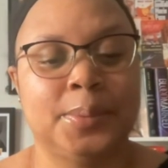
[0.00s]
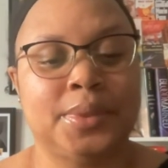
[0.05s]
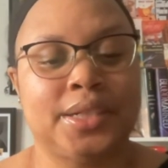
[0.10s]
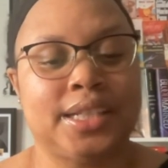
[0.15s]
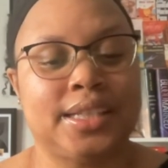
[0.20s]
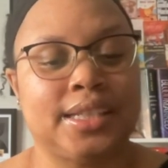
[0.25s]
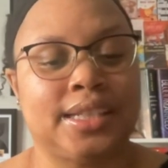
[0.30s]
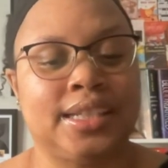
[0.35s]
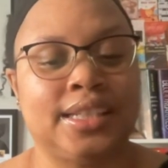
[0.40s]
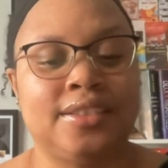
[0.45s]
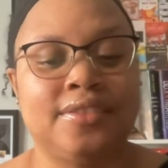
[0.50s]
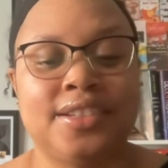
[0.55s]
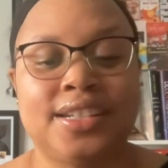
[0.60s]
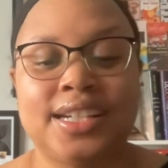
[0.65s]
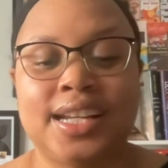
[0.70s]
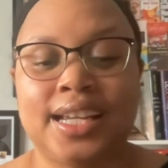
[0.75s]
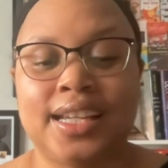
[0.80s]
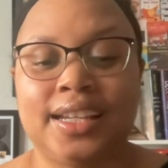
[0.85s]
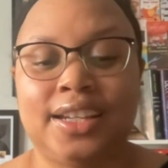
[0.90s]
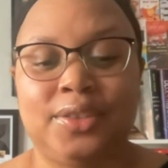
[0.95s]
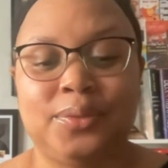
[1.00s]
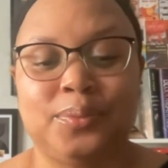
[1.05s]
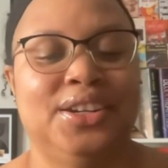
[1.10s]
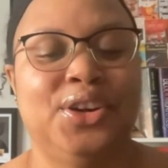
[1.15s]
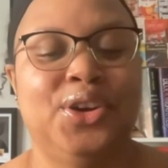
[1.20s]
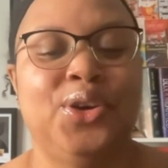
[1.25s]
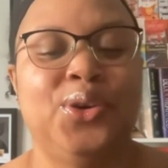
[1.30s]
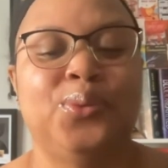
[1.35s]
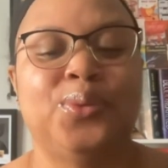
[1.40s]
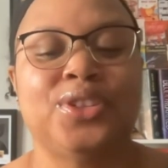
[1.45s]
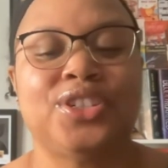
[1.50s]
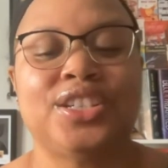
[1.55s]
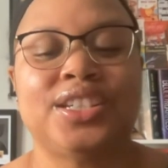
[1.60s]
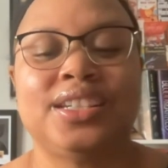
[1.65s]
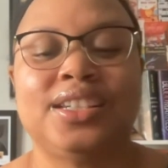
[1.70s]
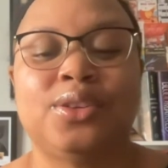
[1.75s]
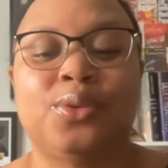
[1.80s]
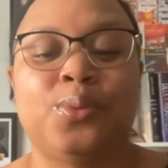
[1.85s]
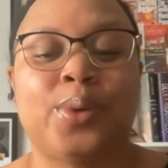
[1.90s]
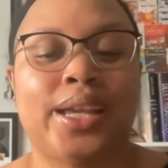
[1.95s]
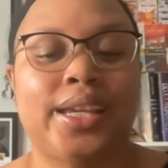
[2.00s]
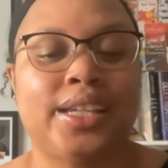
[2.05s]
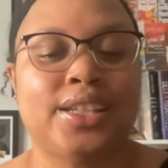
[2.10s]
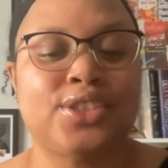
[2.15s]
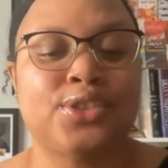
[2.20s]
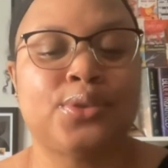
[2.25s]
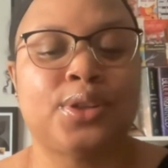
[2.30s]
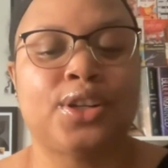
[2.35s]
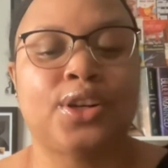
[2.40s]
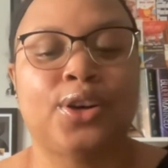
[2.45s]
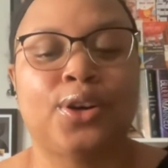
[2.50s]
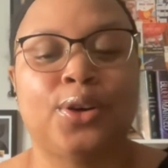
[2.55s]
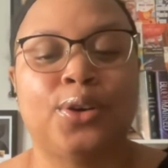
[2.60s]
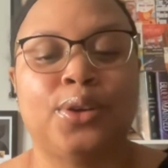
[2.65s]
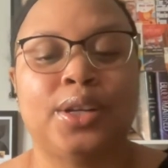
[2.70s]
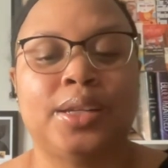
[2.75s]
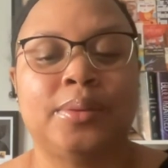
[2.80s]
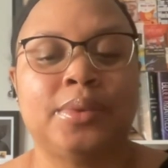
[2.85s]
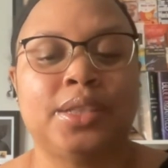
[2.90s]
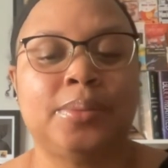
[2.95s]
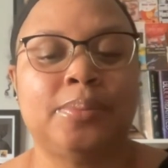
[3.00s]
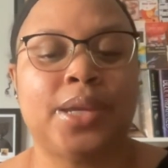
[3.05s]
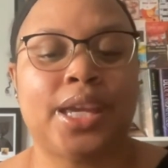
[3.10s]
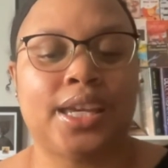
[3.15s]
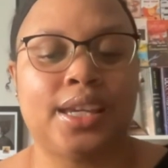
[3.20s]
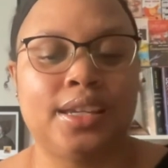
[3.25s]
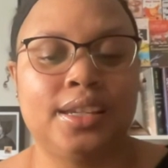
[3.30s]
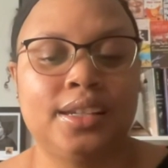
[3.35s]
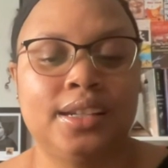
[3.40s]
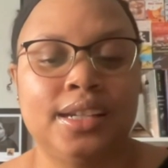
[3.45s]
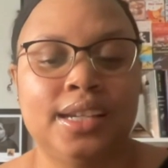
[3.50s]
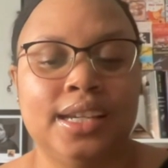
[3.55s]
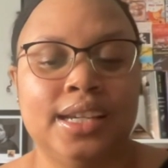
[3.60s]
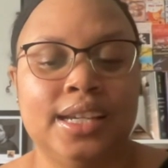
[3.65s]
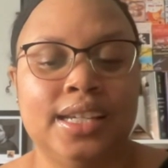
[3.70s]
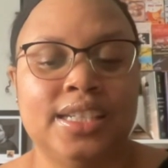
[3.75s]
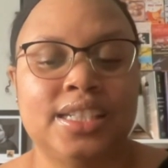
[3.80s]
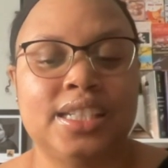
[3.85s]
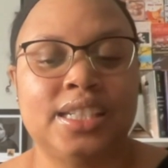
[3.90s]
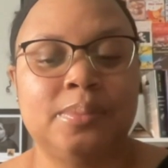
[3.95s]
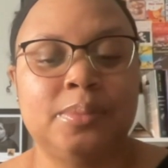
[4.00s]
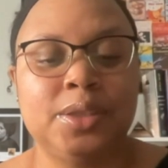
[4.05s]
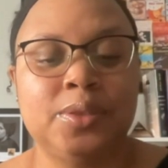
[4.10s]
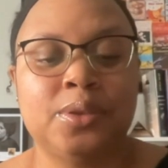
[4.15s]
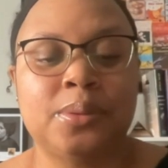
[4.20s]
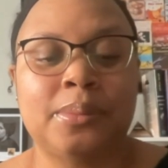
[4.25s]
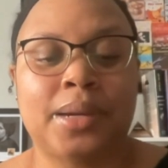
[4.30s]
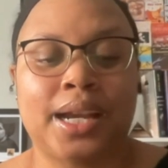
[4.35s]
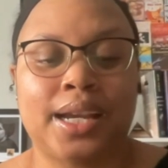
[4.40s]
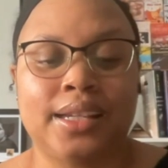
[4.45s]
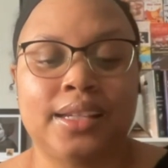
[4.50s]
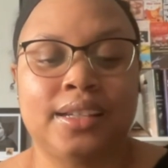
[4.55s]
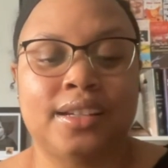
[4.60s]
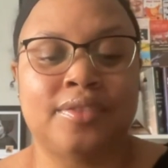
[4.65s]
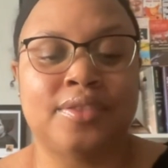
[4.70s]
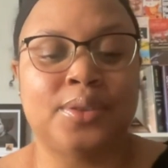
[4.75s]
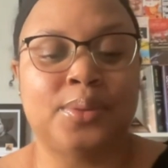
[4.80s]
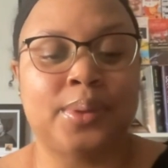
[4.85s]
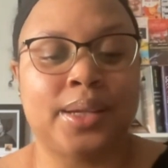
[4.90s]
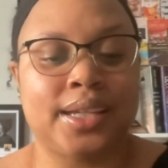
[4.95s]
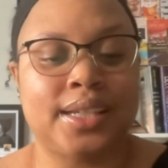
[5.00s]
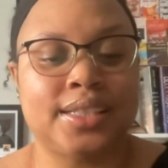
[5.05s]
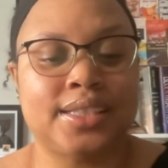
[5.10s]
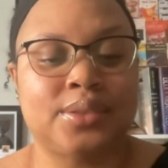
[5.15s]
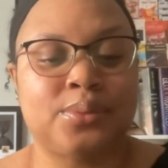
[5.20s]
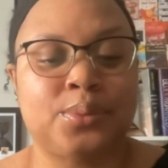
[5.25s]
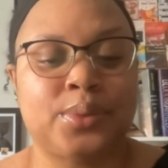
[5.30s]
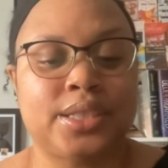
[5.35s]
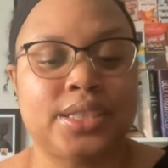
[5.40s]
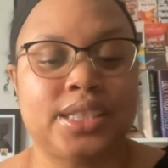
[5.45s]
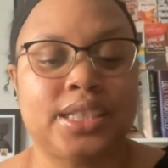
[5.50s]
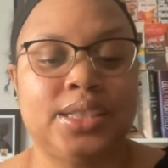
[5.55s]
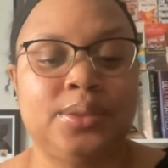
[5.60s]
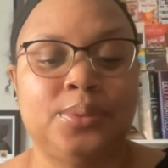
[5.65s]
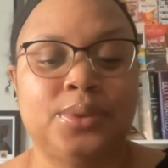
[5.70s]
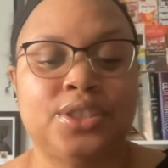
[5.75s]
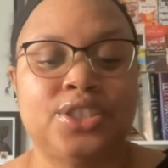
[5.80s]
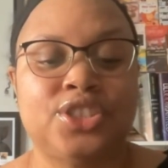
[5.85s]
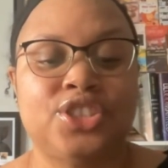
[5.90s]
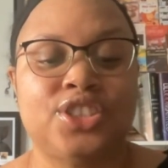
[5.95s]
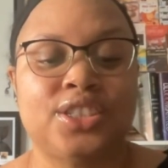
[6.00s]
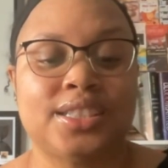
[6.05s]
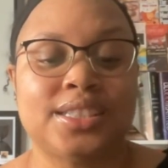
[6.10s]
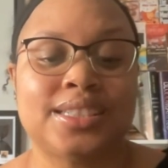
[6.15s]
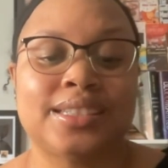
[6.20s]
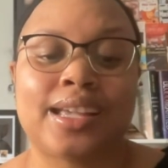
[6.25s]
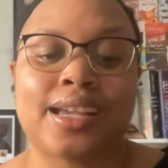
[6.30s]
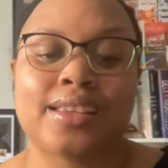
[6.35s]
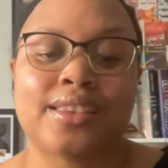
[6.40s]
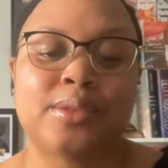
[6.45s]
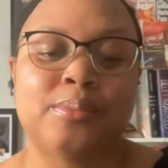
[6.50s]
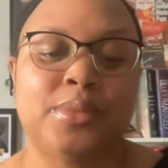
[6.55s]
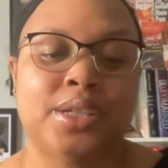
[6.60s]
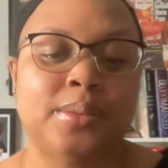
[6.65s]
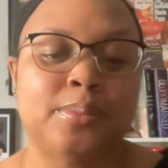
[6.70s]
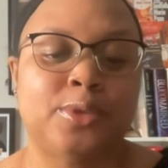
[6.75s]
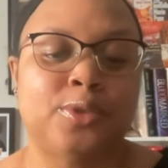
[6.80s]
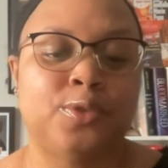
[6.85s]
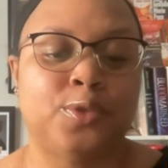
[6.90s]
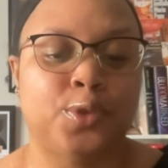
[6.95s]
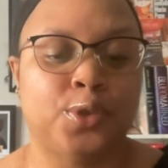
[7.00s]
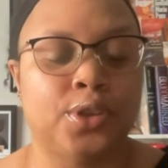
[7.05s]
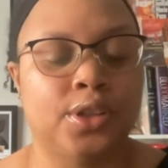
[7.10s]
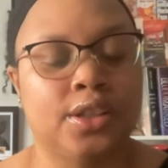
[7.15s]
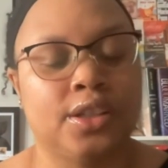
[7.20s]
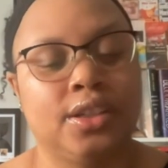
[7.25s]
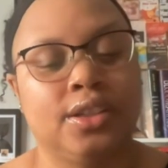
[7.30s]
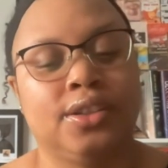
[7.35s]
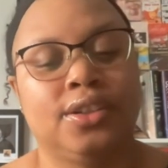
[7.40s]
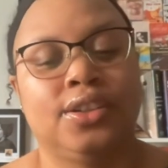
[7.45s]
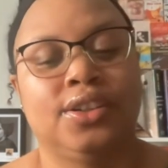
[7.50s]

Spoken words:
But at the end of the night, when she'd awaken to a cold, empty bed, she'd be reminded of the ways in which he was just like the men before.